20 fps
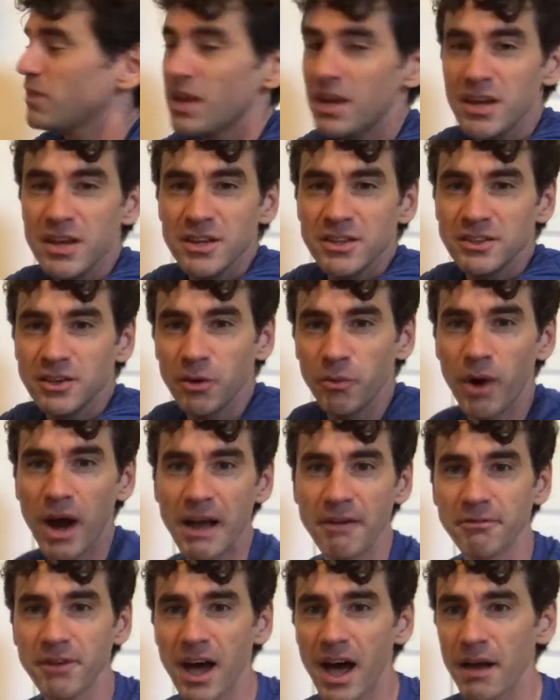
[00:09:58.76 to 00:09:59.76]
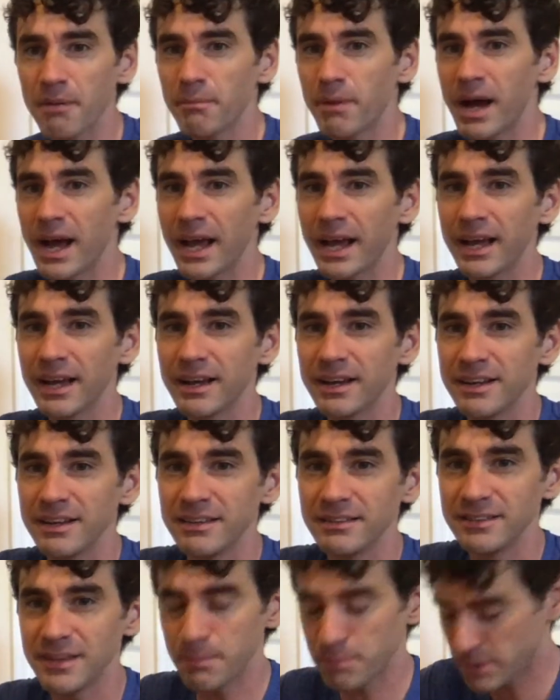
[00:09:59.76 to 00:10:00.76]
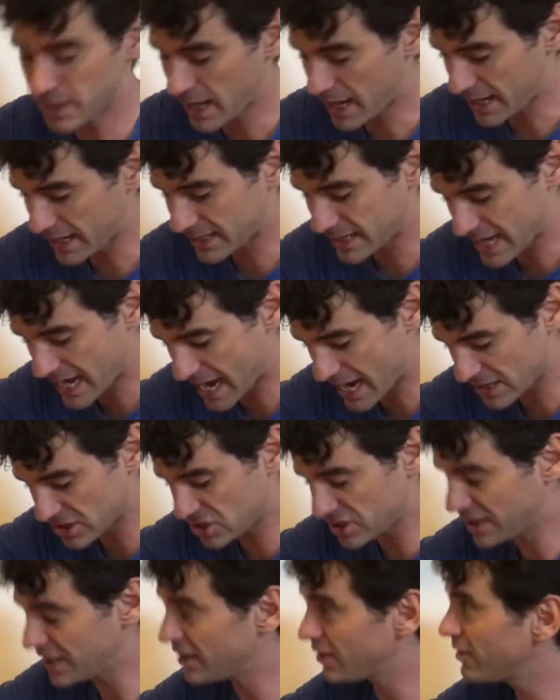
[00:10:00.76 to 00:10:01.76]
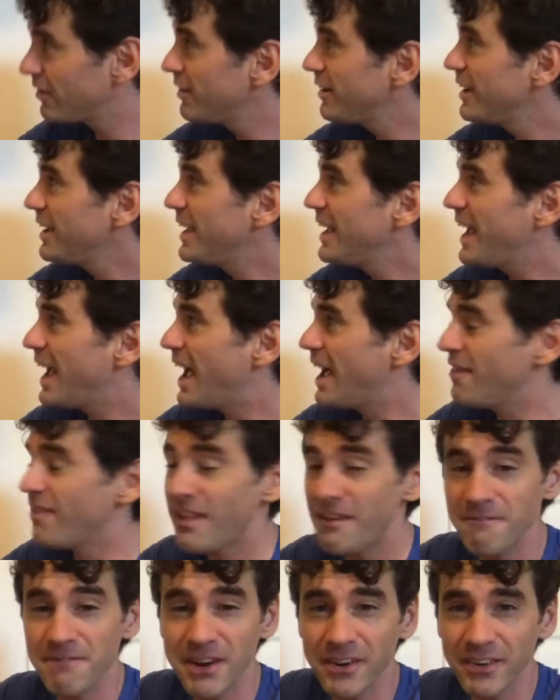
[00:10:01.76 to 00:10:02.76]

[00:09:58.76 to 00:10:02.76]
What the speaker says: So I've got my zip tie attached here, And then very